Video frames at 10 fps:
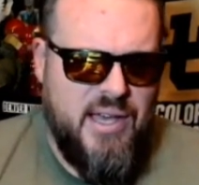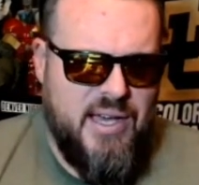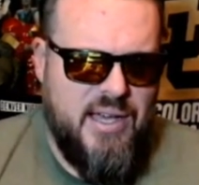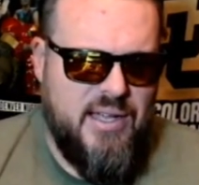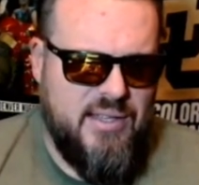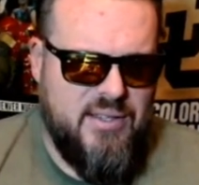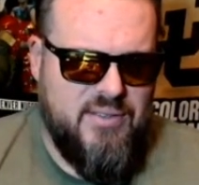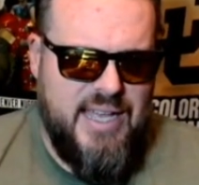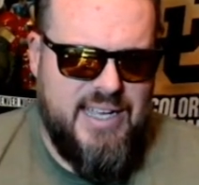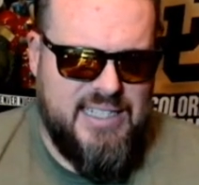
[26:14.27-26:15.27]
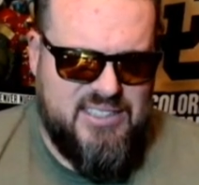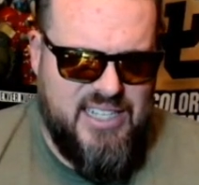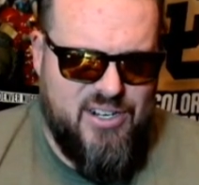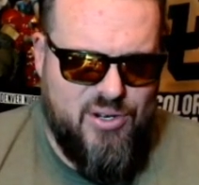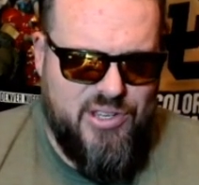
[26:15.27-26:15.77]
Like I
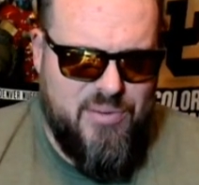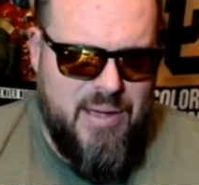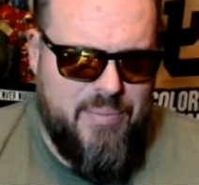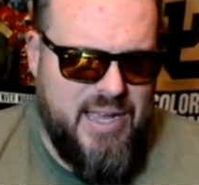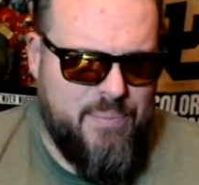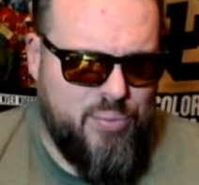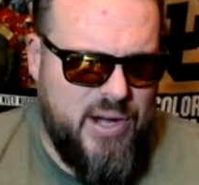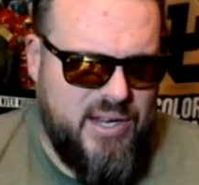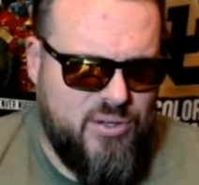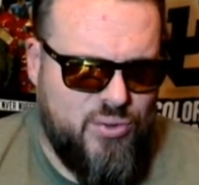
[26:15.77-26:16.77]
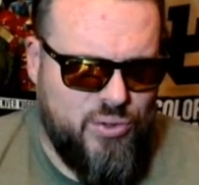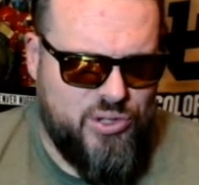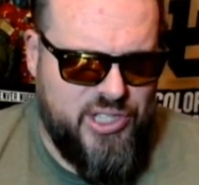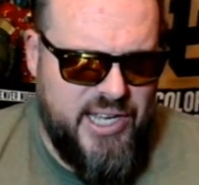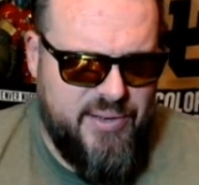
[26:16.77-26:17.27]
said earlier, my man Brett
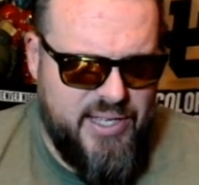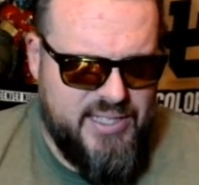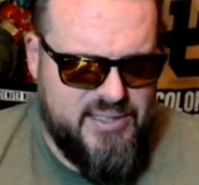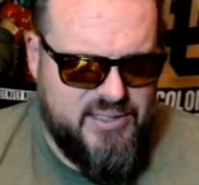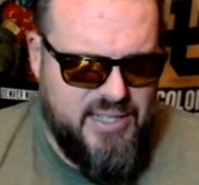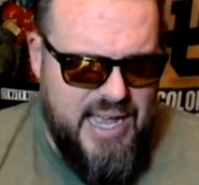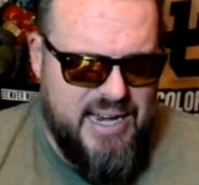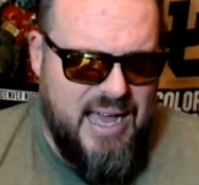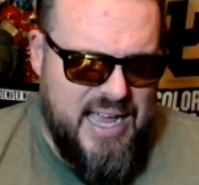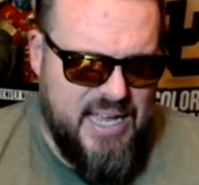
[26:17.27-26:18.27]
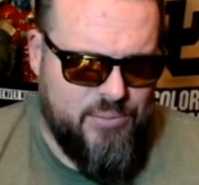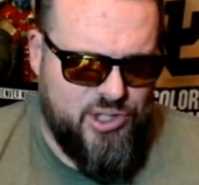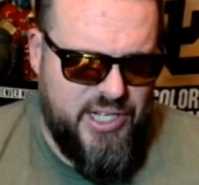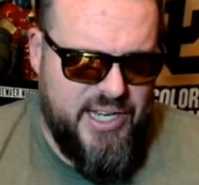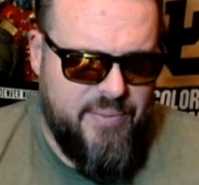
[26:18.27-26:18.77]
Kruje is at
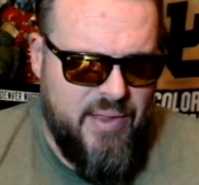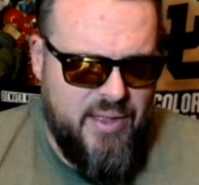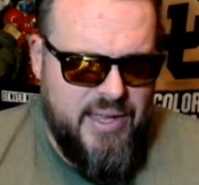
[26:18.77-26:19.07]
IMG.